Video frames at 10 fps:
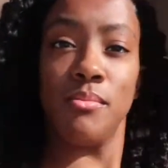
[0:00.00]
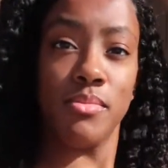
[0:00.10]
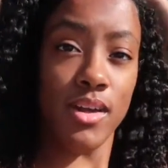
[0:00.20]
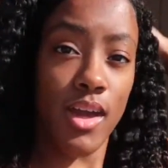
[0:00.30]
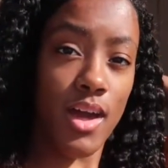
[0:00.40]

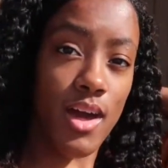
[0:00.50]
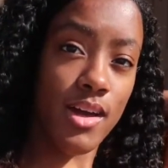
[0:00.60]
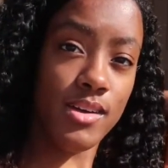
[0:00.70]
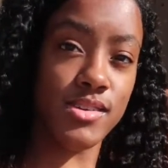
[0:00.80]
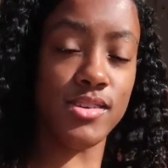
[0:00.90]
But yeah,
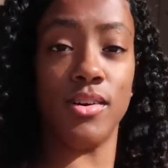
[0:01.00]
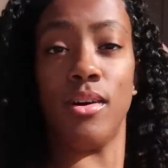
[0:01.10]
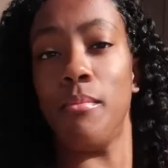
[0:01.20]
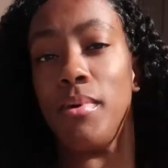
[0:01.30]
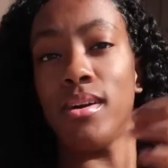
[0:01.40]
so
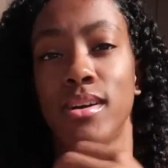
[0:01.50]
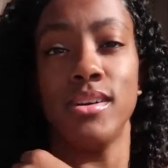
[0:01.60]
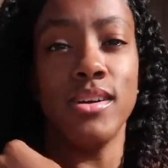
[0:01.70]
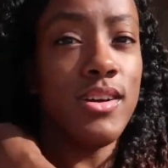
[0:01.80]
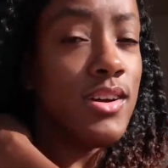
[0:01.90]
I'm out
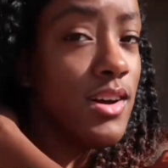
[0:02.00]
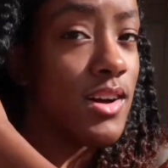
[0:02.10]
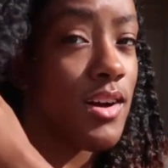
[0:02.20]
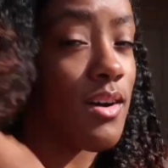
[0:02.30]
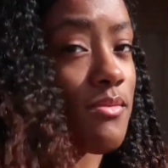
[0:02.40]
here.
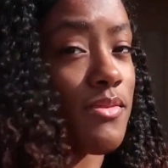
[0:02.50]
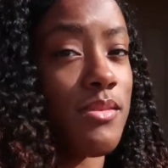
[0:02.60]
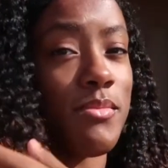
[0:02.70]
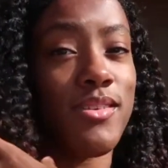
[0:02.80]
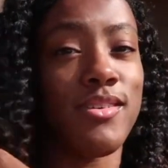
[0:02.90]
I'm
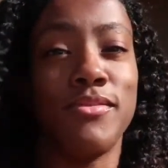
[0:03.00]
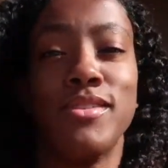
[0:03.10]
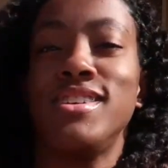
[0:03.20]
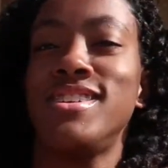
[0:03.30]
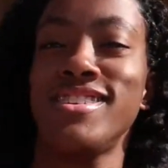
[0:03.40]
feeling myself
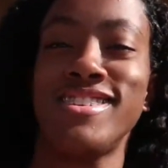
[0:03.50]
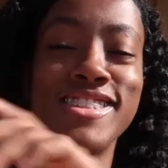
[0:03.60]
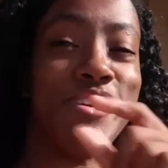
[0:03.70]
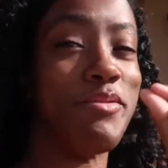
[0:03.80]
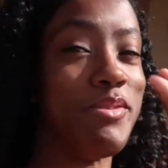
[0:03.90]
up just a
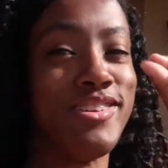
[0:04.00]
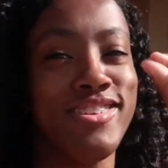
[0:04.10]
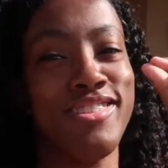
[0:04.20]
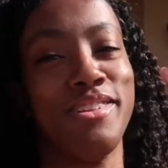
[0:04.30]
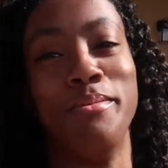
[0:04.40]
little bit,
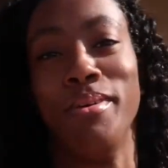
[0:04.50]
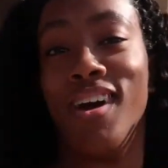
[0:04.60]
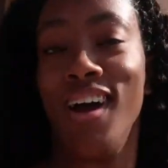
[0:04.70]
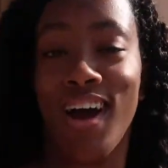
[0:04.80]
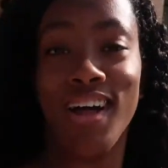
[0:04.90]
just a little bit.
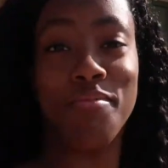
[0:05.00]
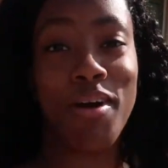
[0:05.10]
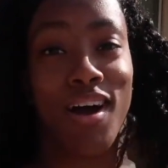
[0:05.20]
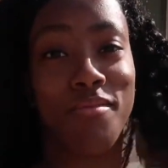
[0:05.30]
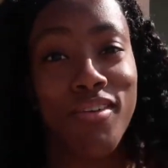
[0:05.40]
I need
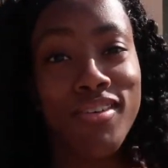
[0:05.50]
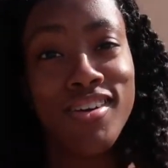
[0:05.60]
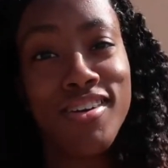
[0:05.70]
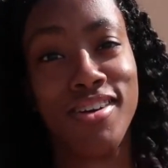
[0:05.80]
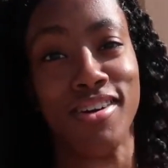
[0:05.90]
my eyebrows
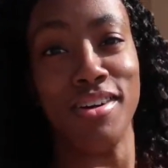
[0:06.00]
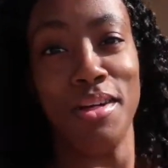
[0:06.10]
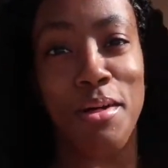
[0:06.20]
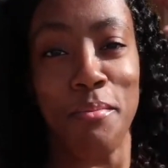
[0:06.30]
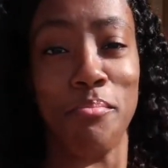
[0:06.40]
done, y'all.
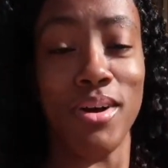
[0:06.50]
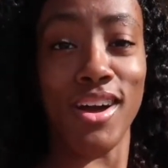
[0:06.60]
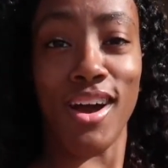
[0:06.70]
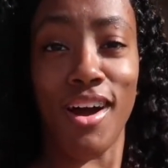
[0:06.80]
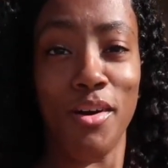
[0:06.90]

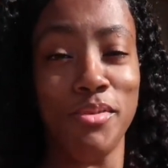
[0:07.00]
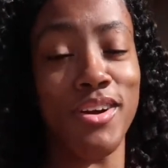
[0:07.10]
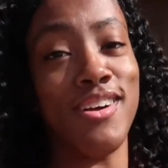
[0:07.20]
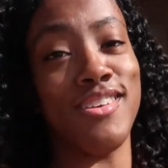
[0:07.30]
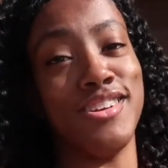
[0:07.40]
But I hope you
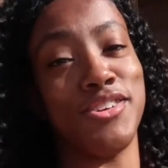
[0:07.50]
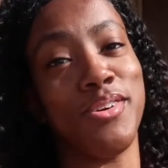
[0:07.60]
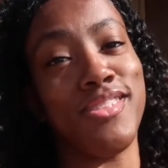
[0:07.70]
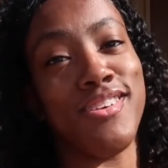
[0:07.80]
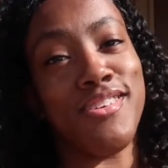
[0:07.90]
guys
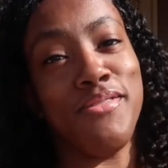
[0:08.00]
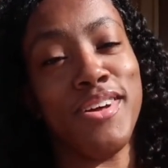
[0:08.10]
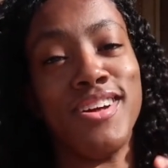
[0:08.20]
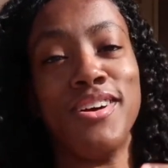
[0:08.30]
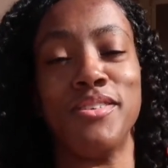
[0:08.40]
enjoyed this
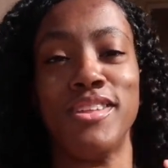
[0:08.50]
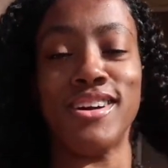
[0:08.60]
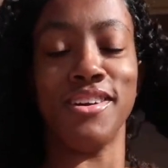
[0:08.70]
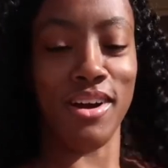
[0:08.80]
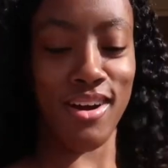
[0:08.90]
video.
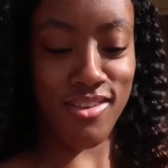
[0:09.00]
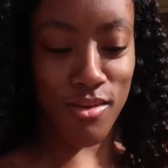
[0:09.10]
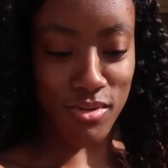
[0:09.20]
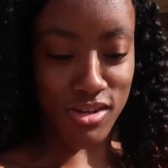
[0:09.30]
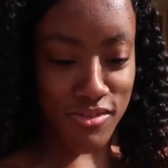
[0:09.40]
Thank you guys so
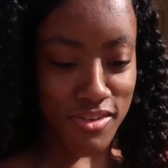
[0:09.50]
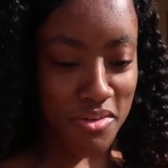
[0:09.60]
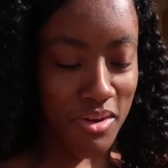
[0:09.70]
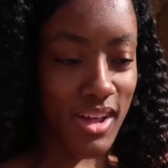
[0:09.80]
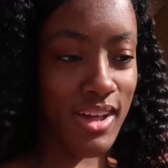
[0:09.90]
much for
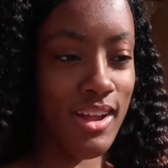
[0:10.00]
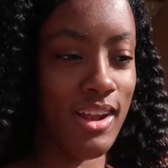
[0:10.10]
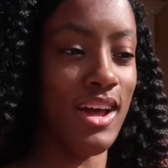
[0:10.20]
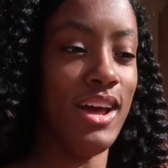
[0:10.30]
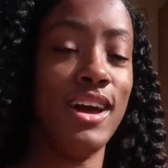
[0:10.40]
tuning in.
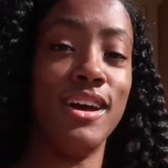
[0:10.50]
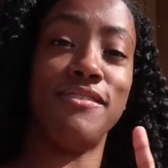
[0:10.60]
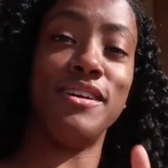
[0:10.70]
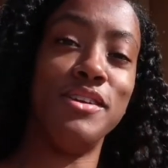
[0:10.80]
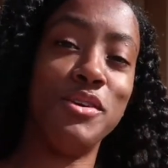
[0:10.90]

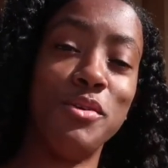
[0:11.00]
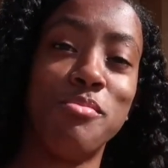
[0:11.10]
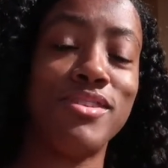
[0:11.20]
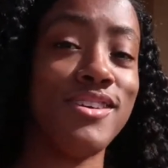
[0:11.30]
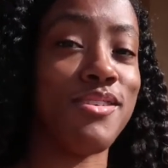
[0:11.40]
If you're new,
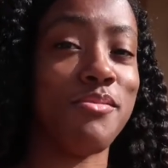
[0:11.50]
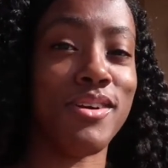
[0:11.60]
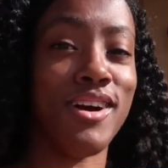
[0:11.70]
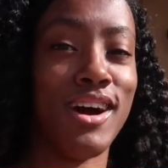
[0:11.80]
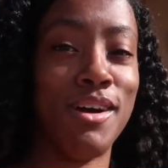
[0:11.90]
please
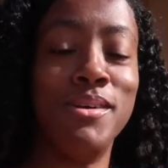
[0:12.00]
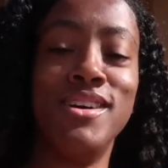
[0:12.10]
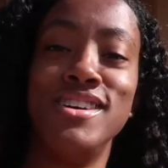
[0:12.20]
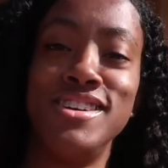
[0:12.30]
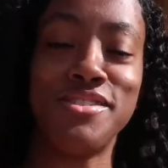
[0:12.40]
subscribe.
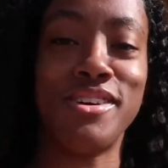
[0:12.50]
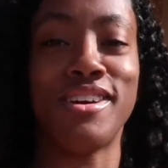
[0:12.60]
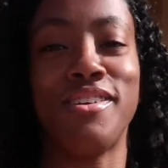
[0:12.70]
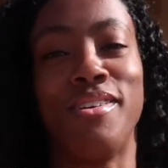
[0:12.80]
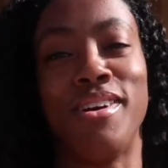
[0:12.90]
Join the
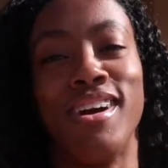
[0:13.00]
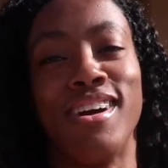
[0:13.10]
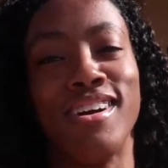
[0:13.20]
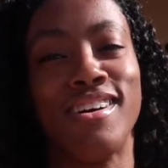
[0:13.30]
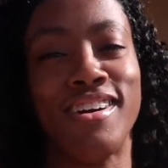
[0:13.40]
Cole
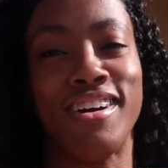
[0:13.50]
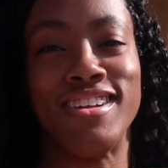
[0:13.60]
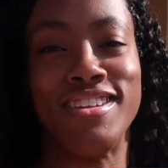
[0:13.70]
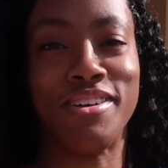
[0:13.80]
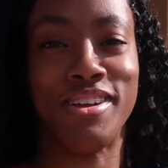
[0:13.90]
Gang. Y'all already
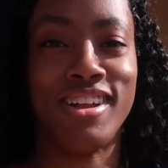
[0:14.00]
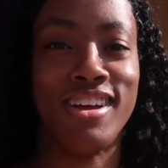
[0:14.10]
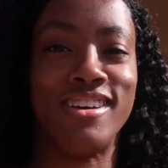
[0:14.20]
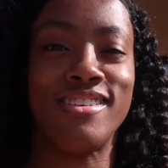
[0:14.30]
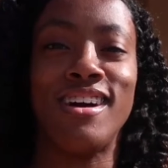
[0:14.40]
know what it
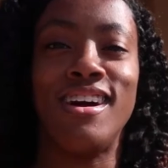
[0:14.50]
is.